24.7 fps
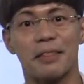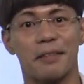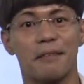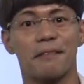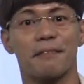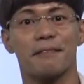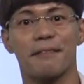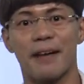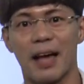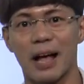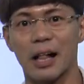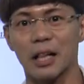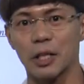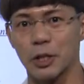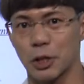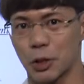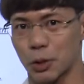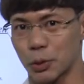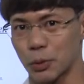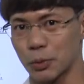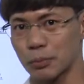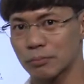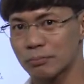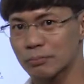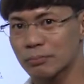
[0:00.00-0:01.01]
the
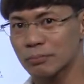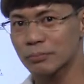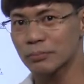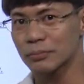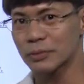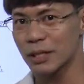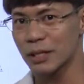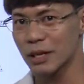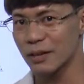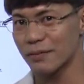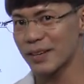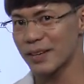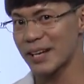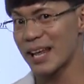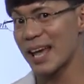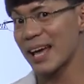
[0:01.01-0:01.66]
value of an